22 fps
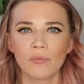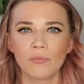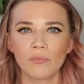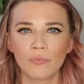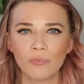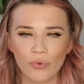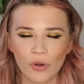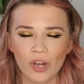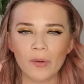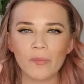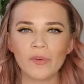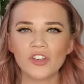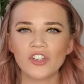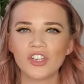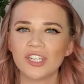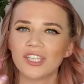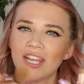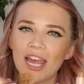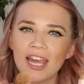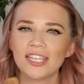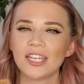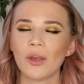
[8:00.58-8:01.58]
pretty much the
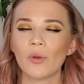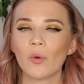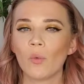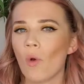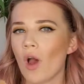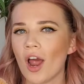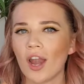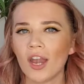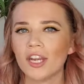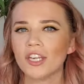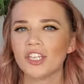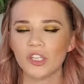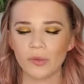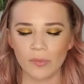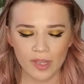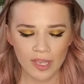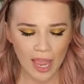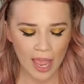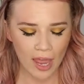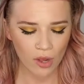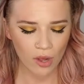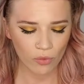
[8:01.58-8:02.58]
size I would want it to
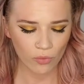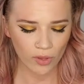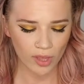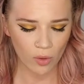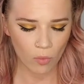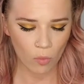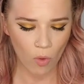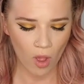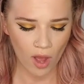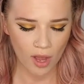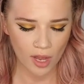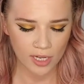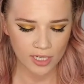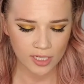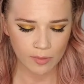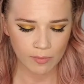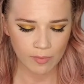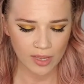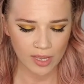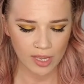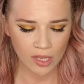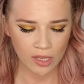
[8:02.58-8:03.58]
be, I don't really want
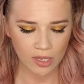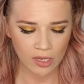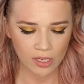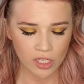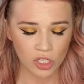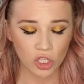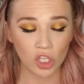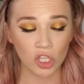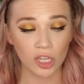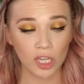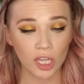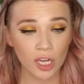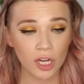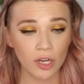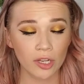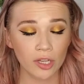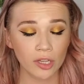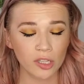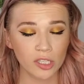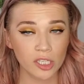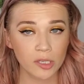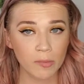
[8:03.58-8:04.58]
it to look
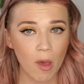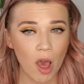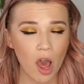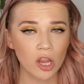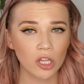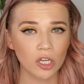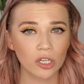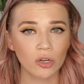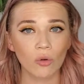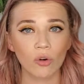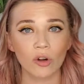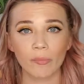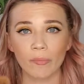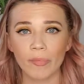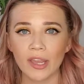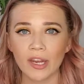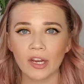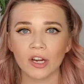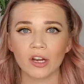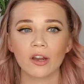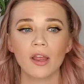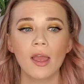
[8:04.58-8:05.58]
smaller or
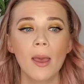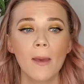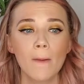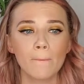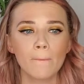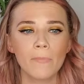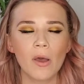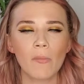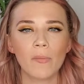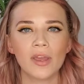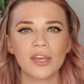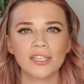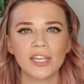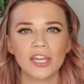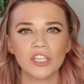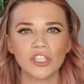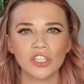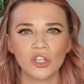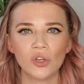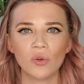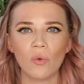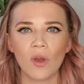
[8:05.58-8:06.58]
bigger, but because I
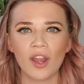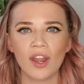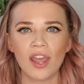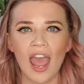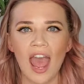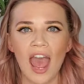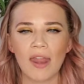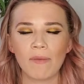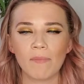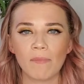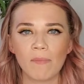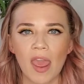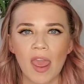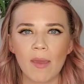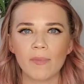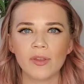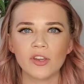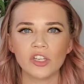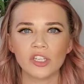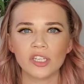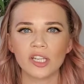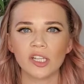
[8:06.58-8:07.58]
do want to add
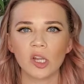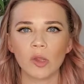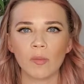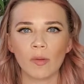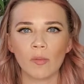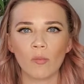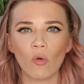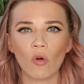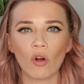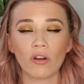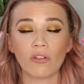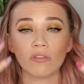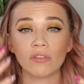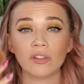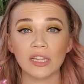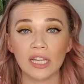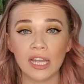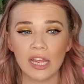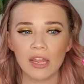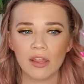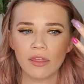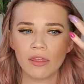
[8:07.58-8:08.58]
maybe just a little bit more
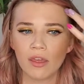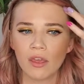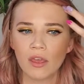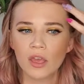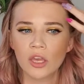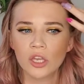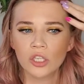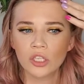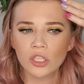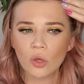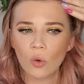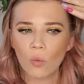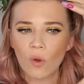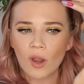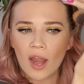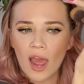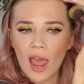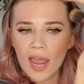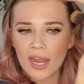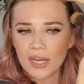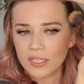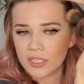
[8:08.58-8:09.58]
length. So what
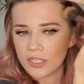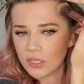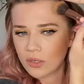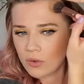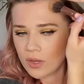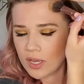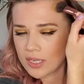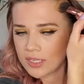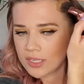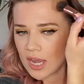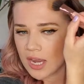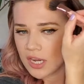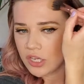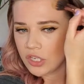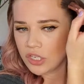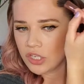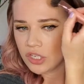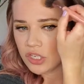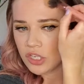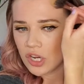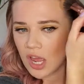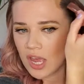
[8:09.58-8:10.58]
I do is I
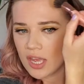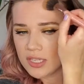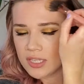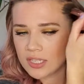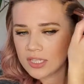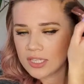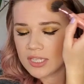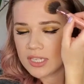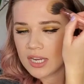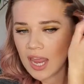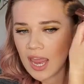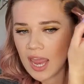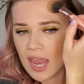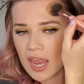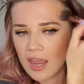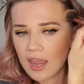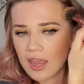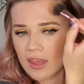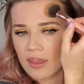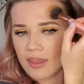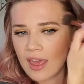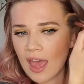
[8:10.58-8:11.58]
just
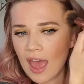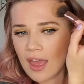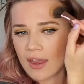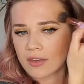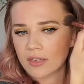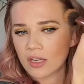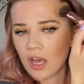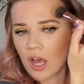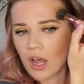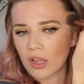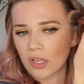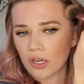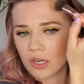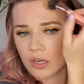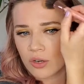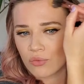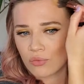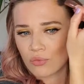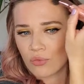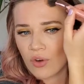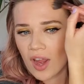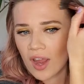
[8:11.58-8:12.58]
take that color
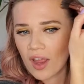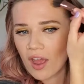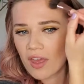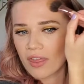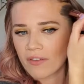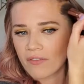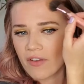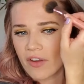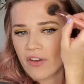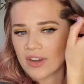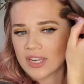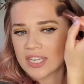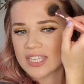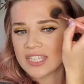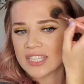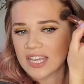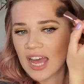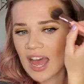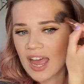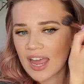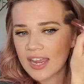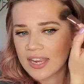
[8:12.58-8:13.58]
right on the very
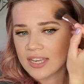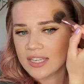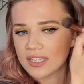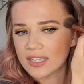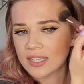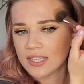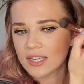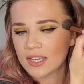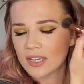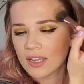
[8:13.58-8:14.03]
sides,